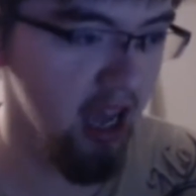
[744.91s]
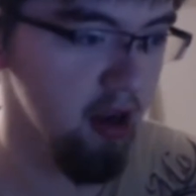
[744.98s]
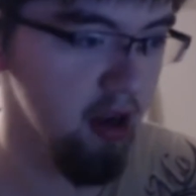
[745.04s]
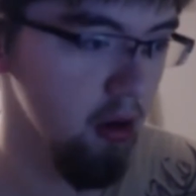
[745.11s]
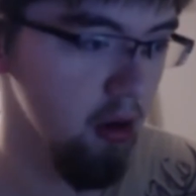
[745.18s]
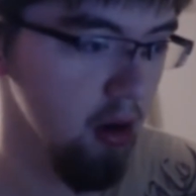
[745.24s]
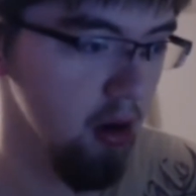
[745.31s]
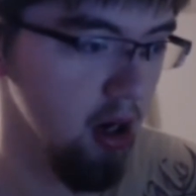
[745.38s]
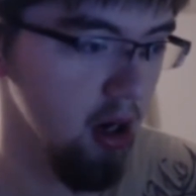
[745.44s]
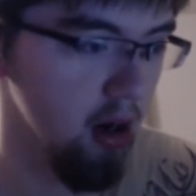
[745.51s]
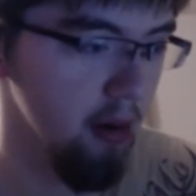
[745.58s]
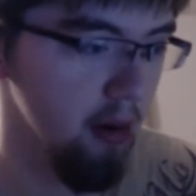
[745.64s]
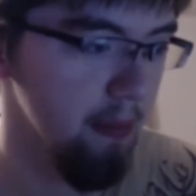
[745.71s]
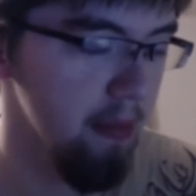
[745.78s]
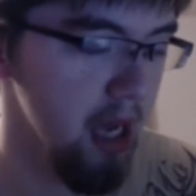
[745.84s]
her
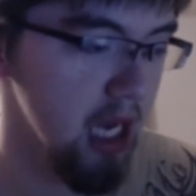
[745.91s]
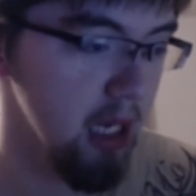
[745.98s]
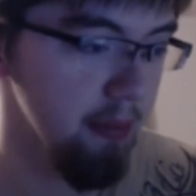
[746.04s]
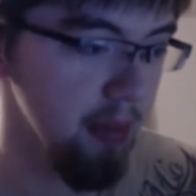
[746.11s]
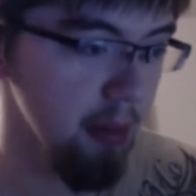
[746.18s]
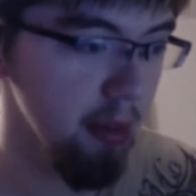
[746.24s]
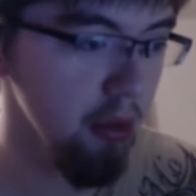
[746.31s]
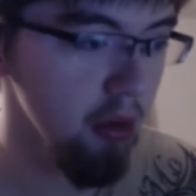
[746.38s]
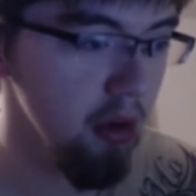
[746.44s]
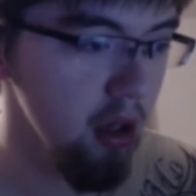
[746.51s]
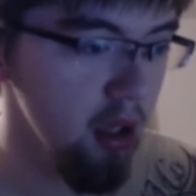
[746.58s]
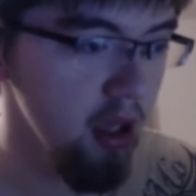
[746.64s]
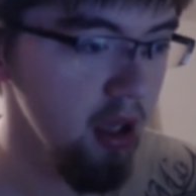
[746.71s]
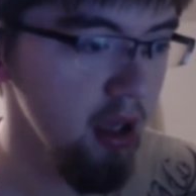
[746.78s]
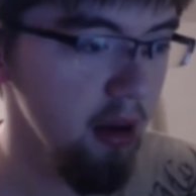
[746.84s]
mana bubble,
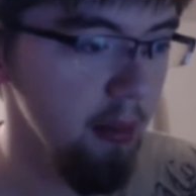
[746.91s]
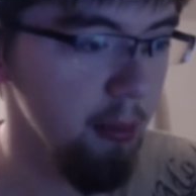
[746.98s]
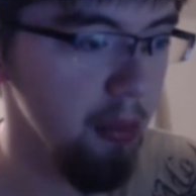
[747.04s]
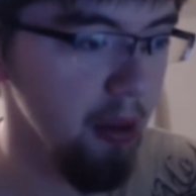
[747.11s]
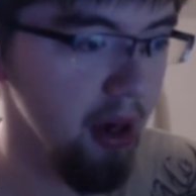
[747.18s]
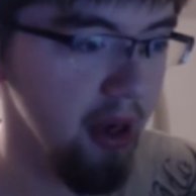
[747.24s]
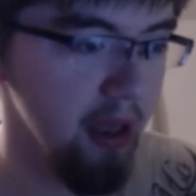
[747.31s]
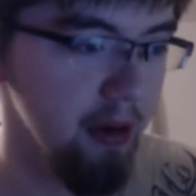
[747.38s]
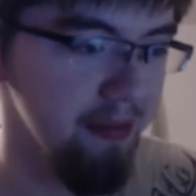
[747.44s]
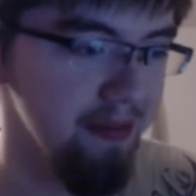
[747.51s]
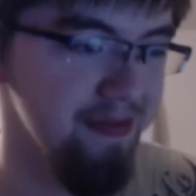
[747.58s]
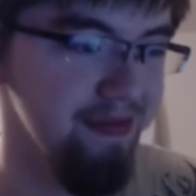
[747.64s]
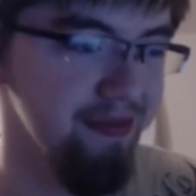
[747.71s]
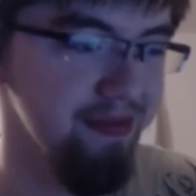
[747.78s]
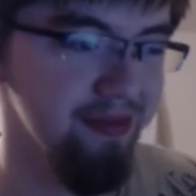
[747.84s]
but
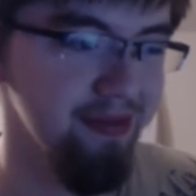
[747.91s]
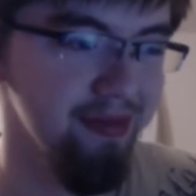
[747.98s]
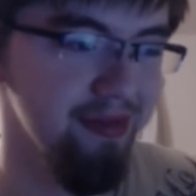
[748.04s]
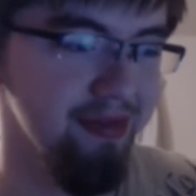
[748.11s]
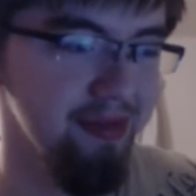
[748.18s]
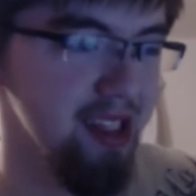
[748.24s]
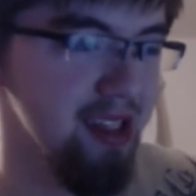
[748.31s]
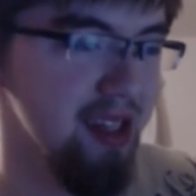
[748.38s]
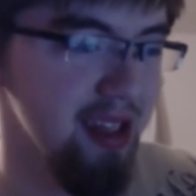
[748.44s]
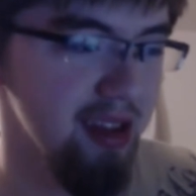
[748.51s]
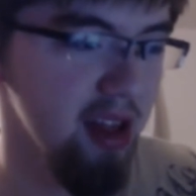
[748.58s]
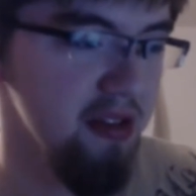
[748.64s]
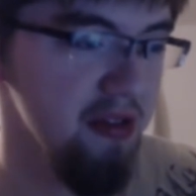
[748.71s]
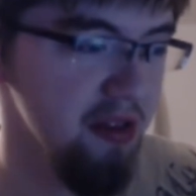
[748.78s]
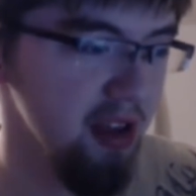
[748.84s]
it
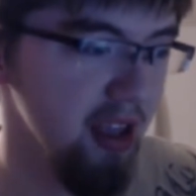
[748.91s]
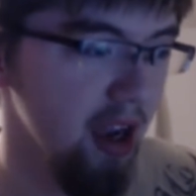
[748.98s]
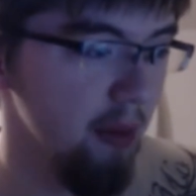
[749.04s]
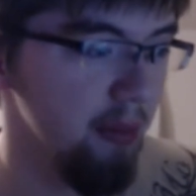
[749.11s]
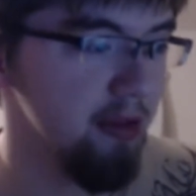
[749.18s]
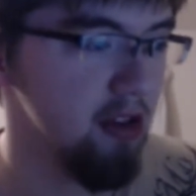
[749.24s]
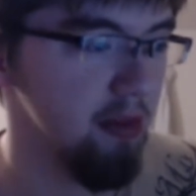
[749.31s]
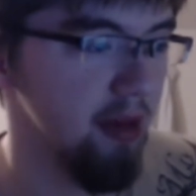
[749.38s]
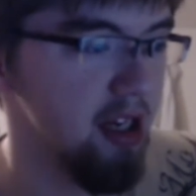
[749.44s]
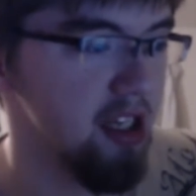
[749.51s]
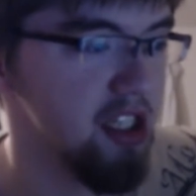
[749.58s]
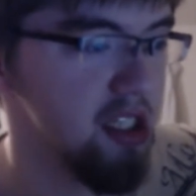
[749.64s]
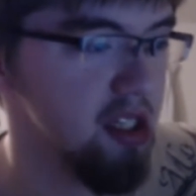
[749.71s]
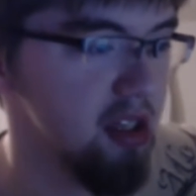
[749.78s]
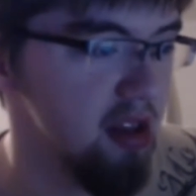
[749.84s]
doesn't really help too
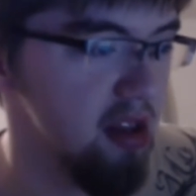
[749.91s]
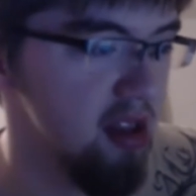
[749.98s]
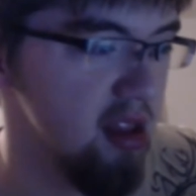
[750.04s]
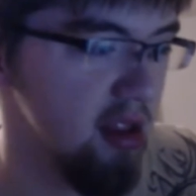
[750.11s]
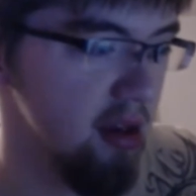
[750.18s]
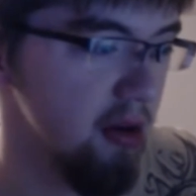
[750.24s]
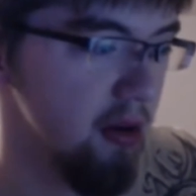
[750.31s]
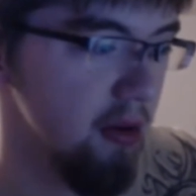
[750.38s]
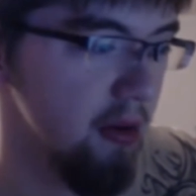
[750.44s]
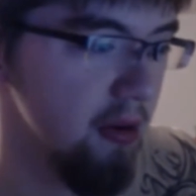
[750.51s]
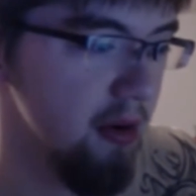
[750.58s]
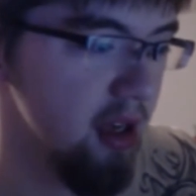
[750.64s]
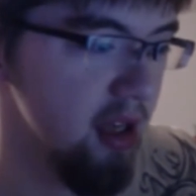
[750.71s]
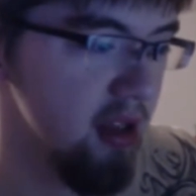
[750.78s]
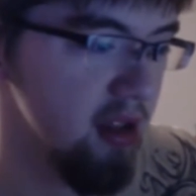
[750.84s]
much. So
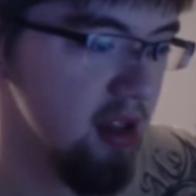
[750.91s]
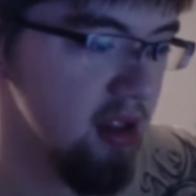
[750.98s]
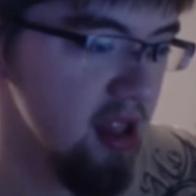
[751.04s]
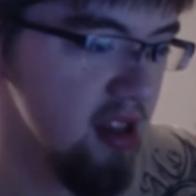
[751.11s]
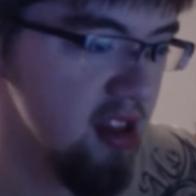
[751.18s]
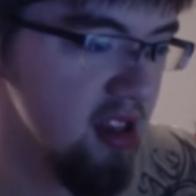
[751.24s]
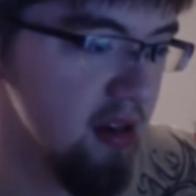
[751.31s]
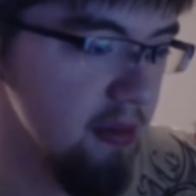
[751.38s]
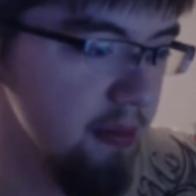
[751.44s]
it doesn't